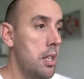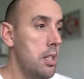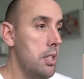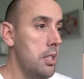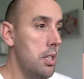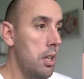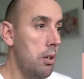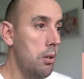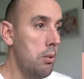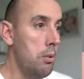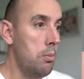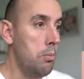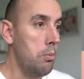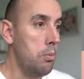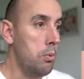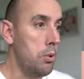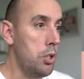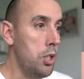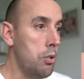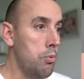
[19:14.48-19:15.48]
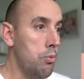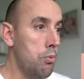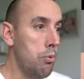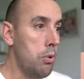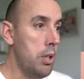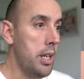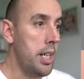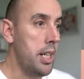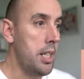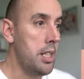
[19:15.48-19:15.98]
So we'll just
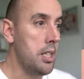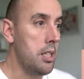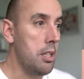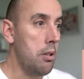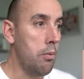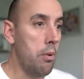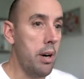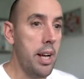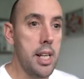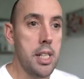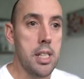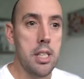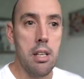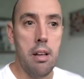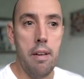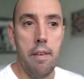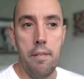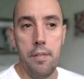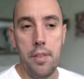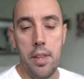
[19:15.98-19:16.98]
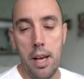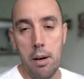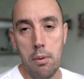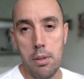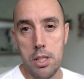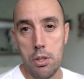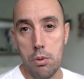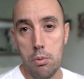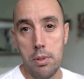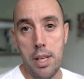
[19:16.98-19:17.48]
raise the reds. Now
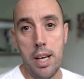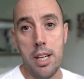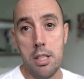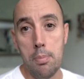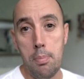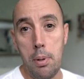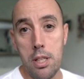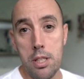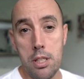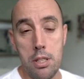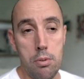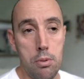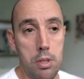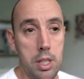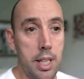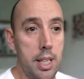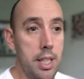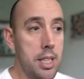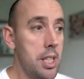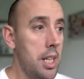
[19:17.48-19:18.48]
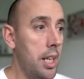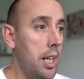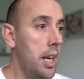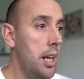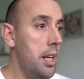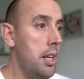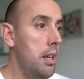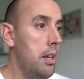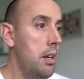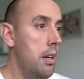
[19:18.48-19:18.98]
it's all down to personal taste
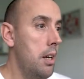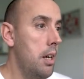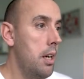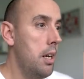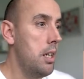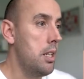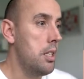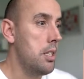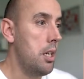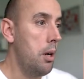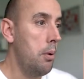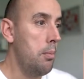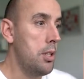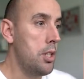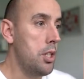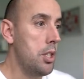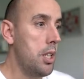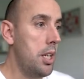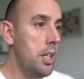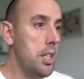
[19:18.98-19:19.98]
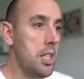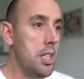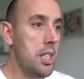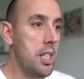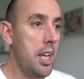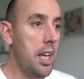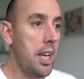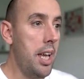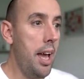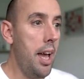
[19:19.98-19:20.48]
again. So we're just going to
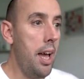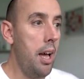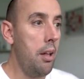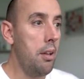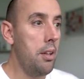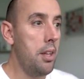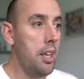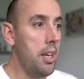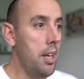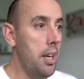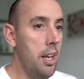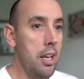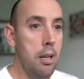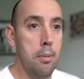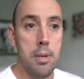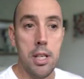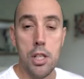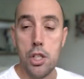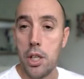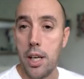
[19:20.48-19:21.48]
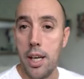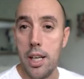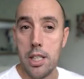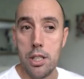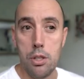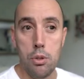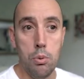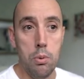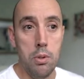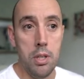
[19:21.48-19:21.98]
see how the image gets
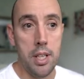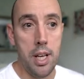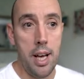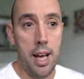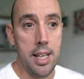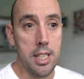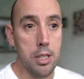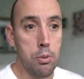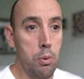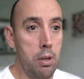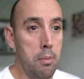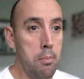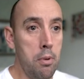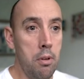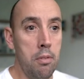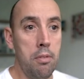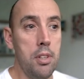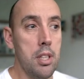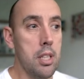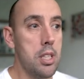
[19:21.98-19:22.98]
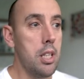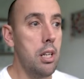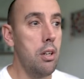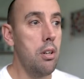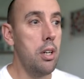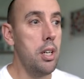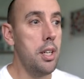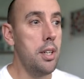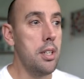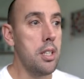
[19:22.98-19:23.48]
altered as we move the
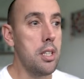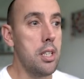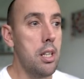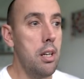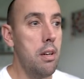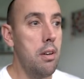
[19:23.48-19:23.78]
sliders.